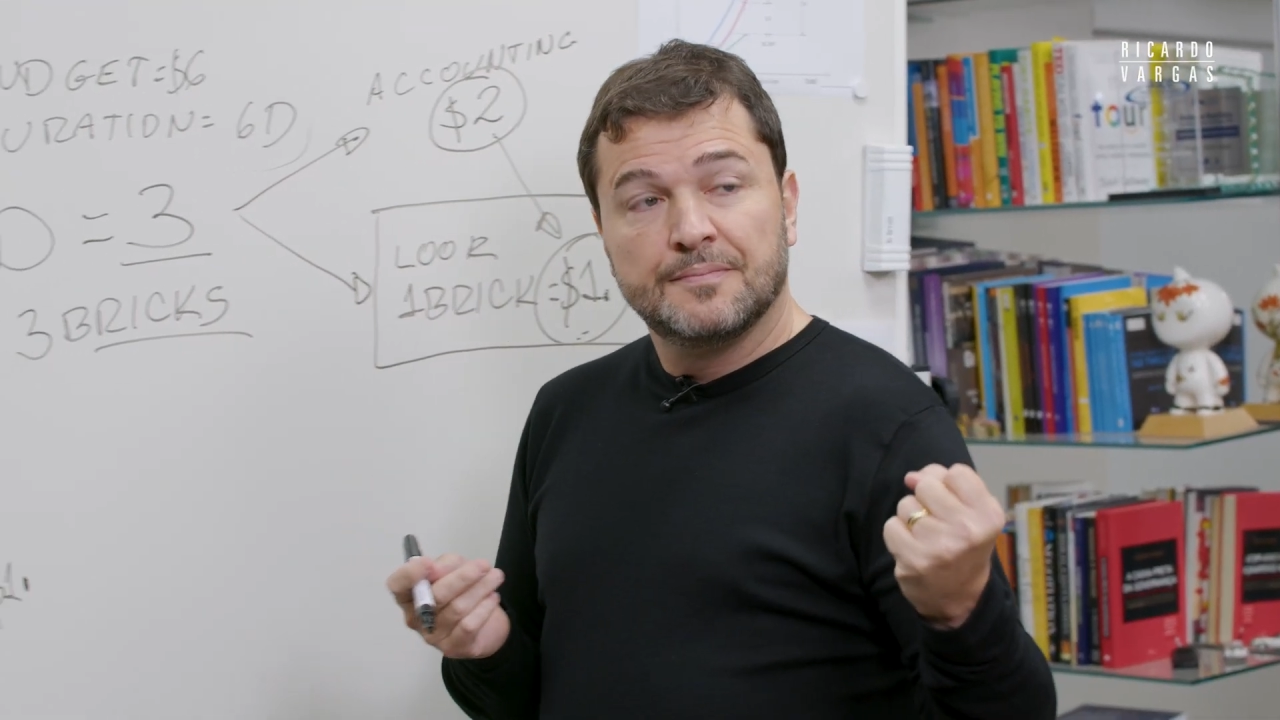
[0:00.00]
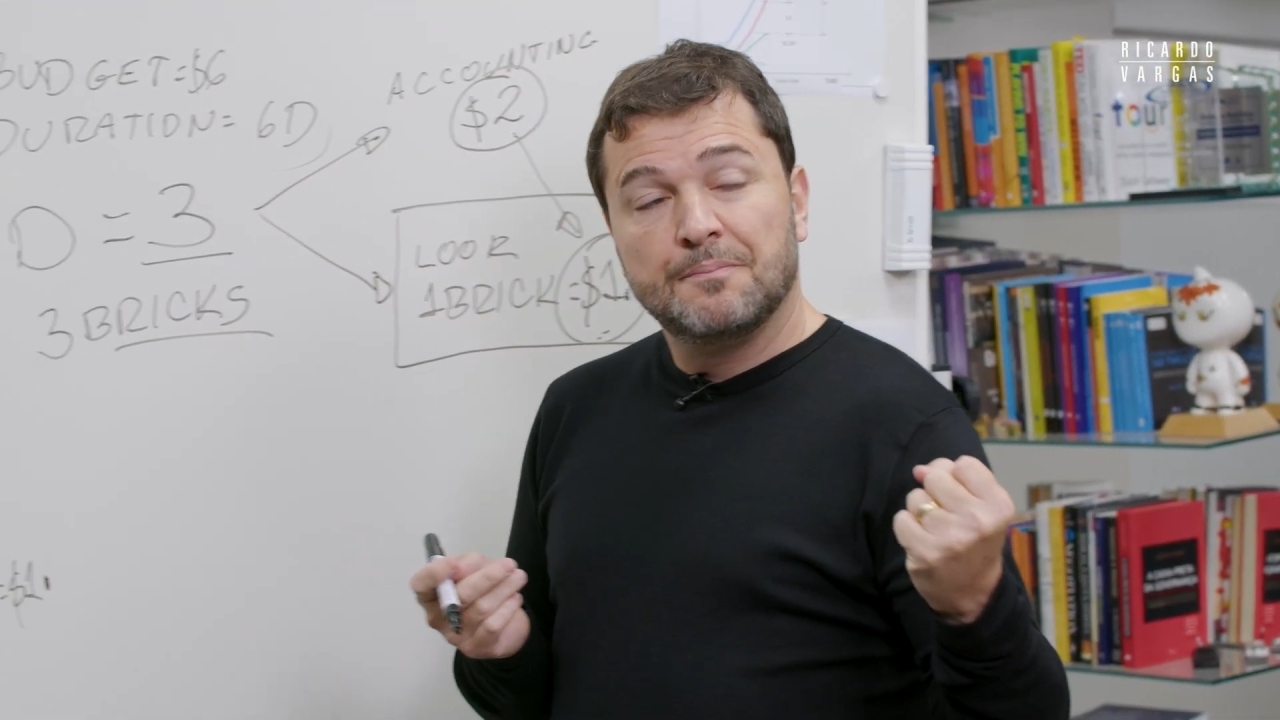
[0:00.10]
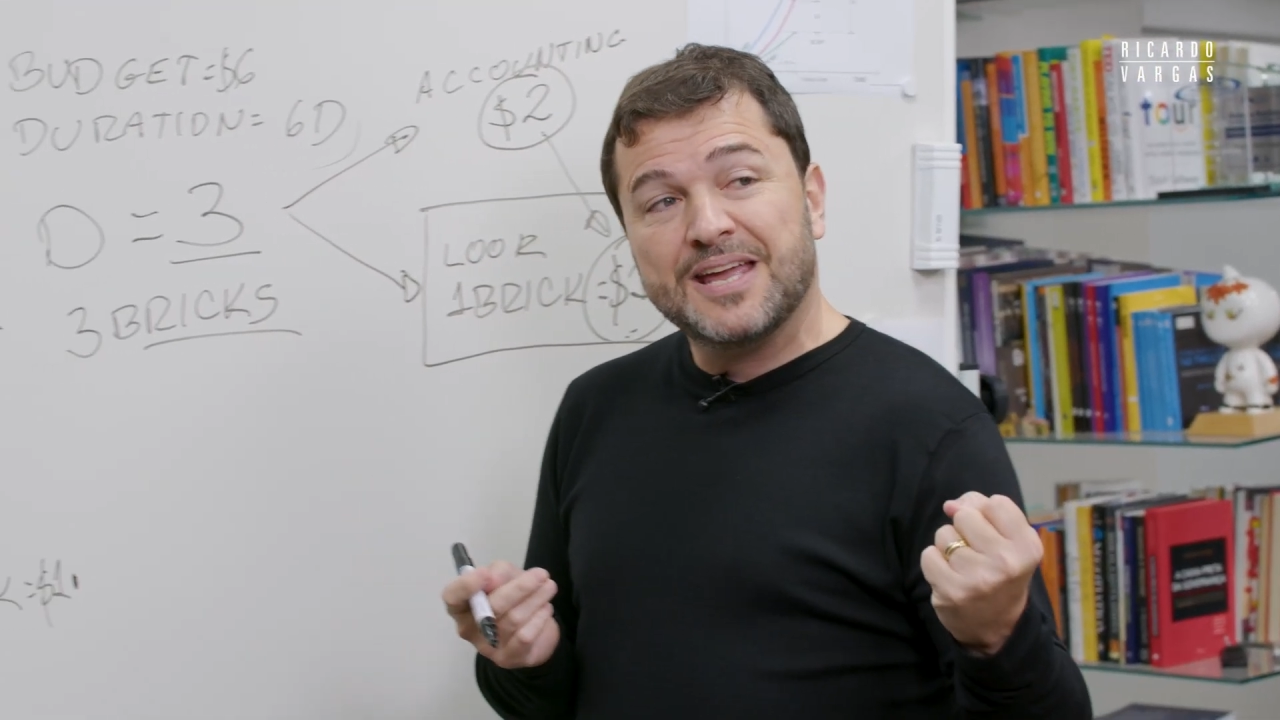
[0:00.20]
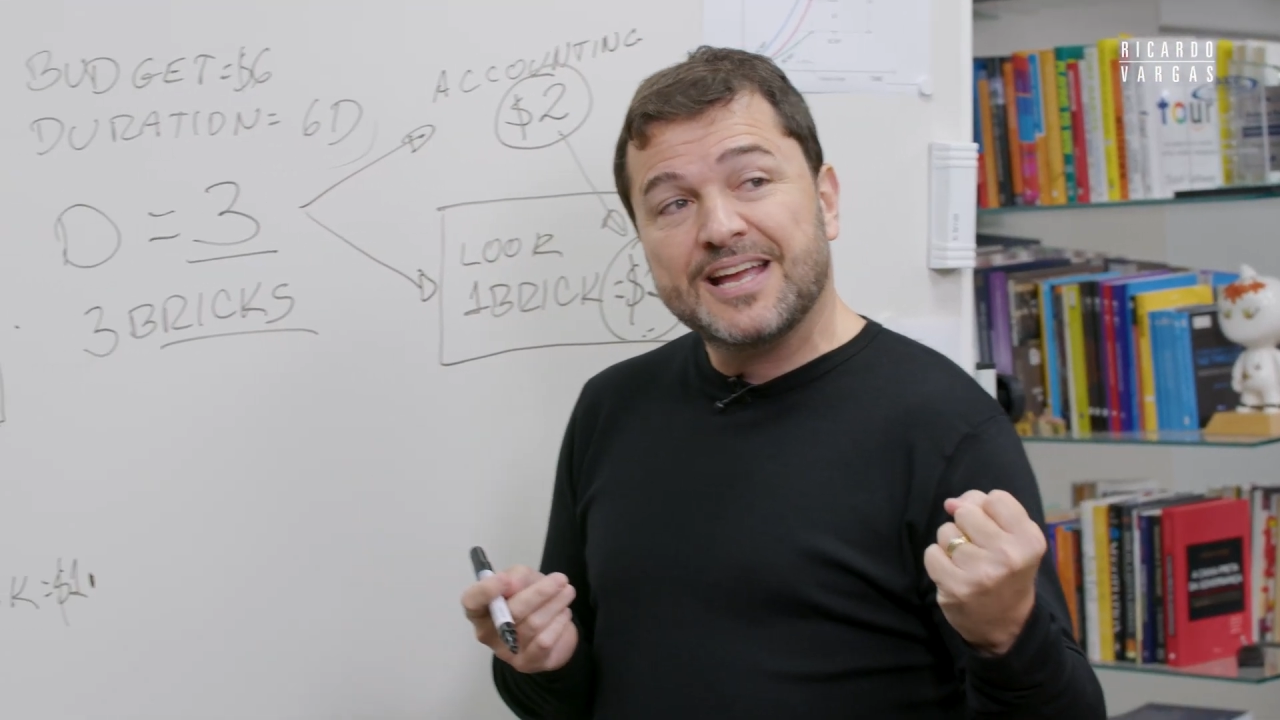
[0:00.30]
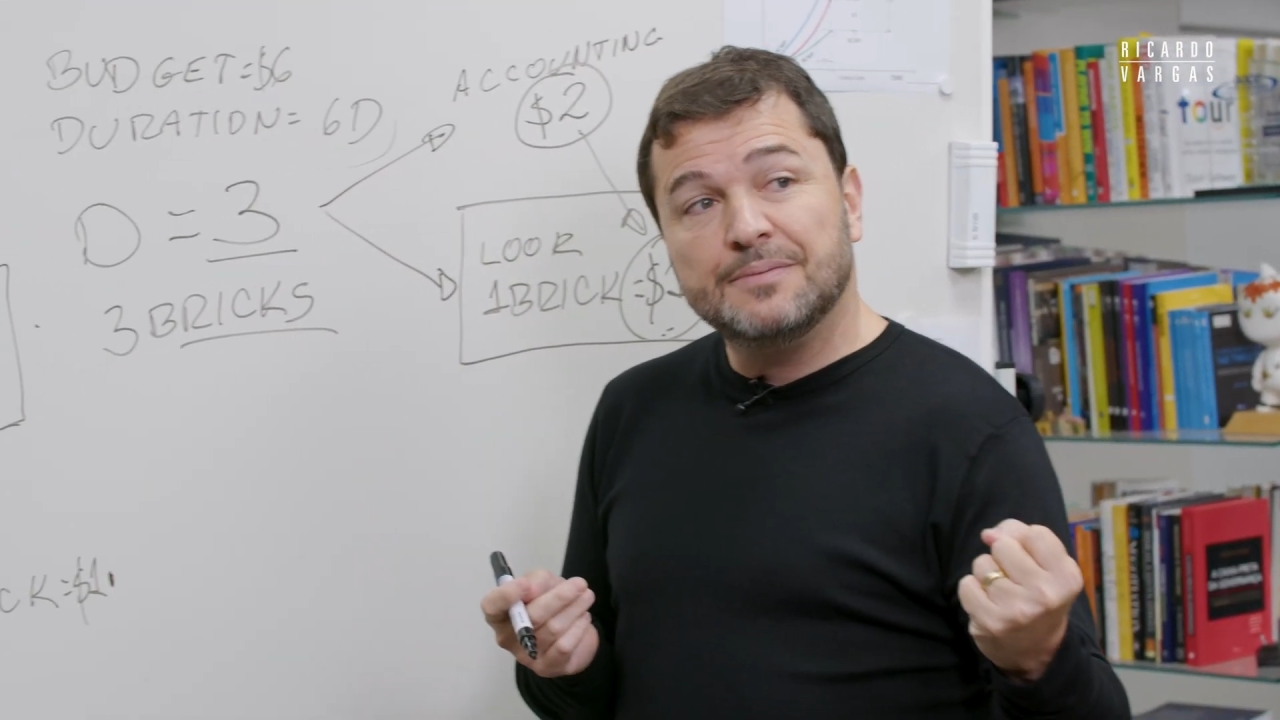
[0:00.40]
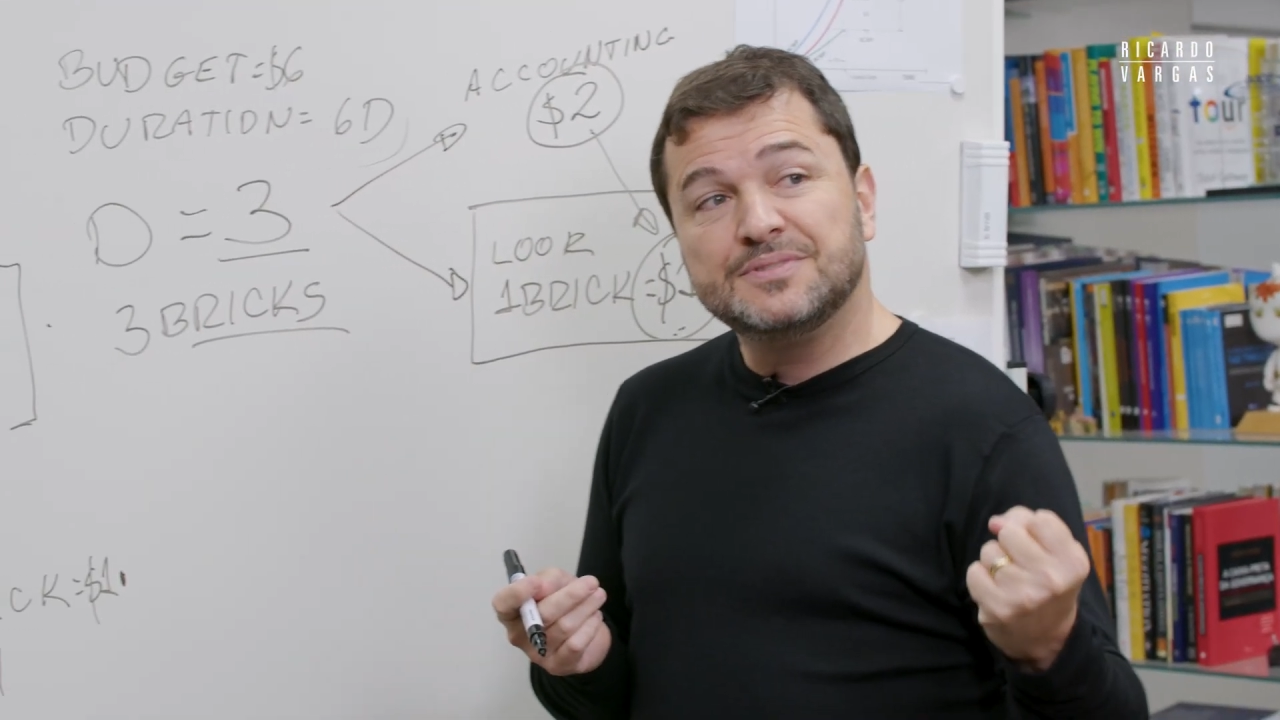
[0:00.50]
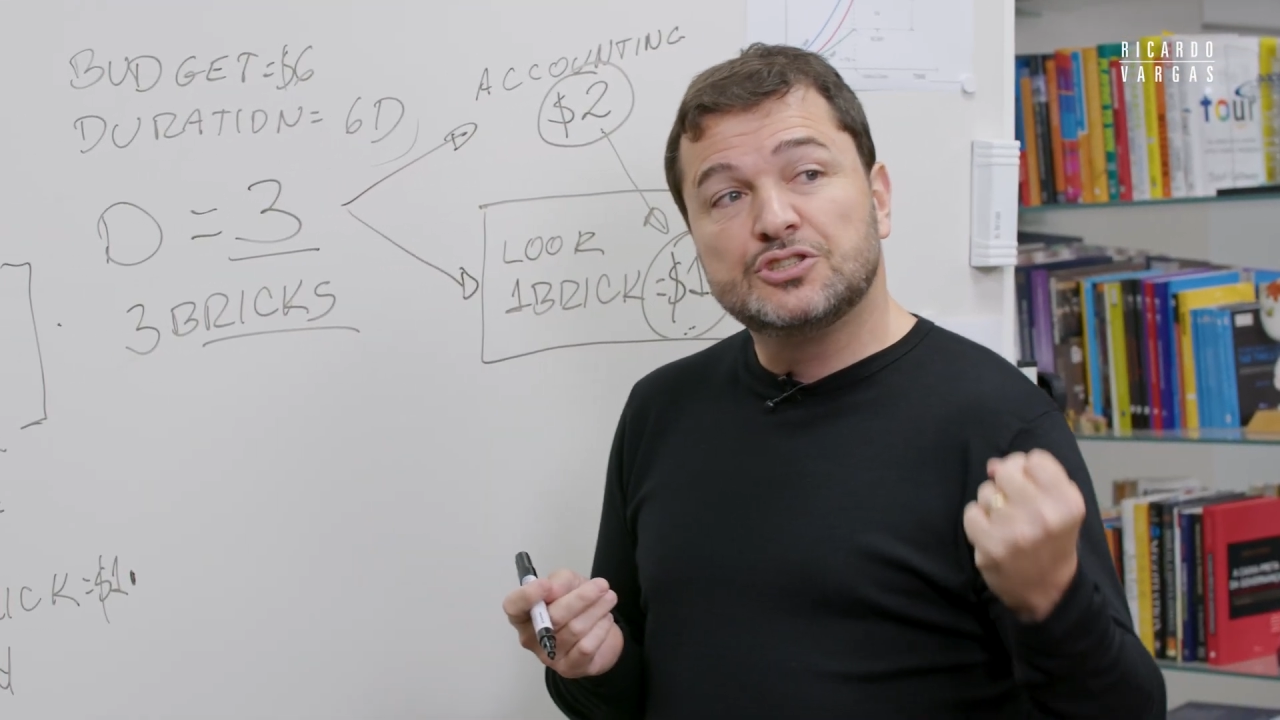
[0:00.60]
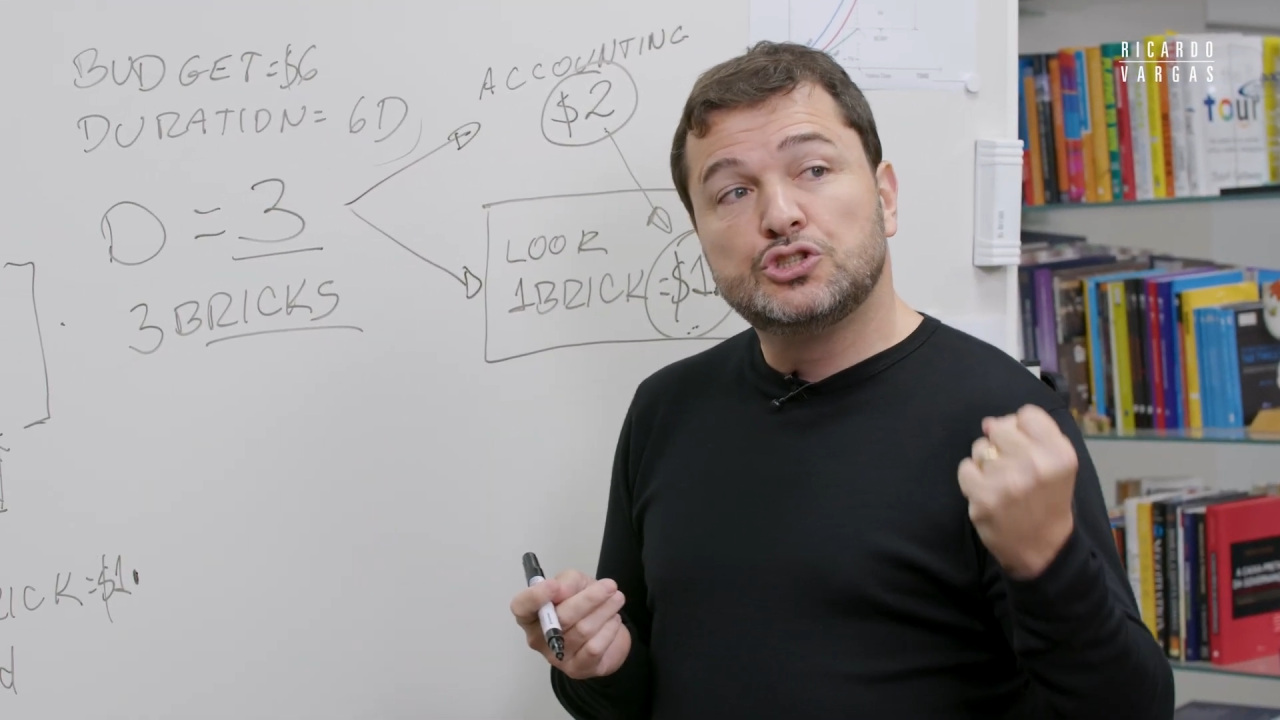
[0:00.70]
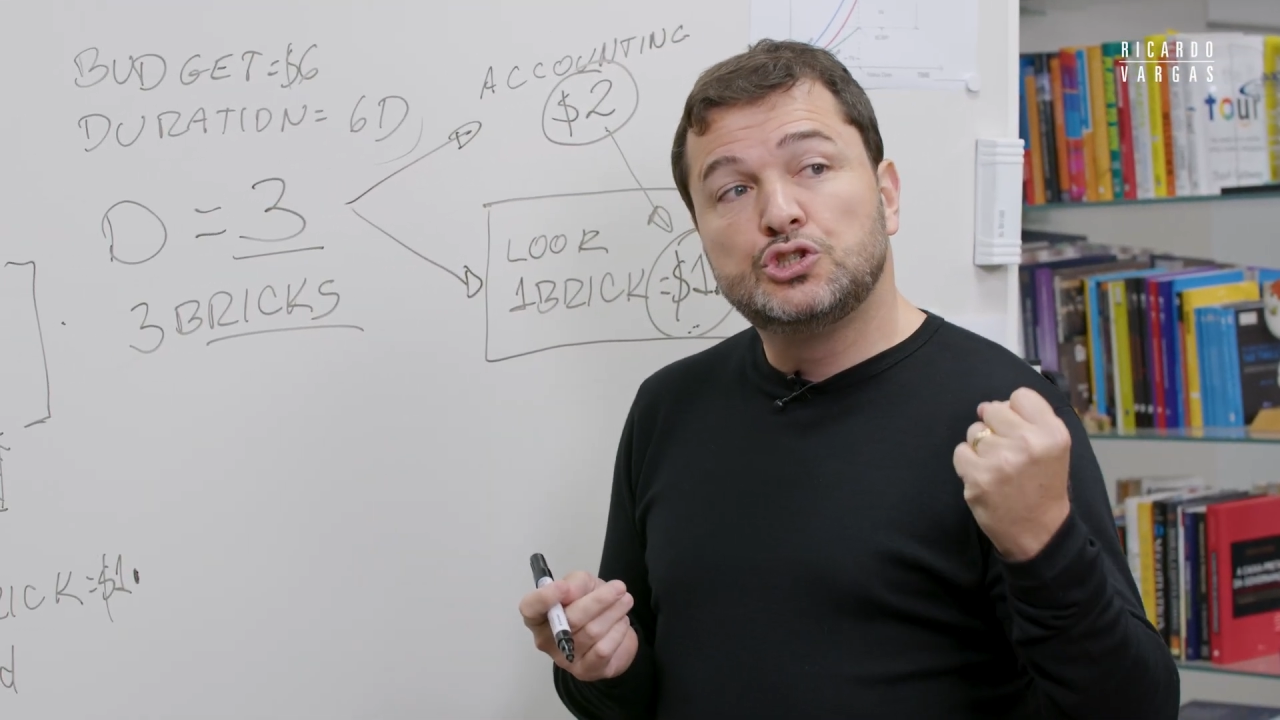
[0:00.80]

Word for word: becomes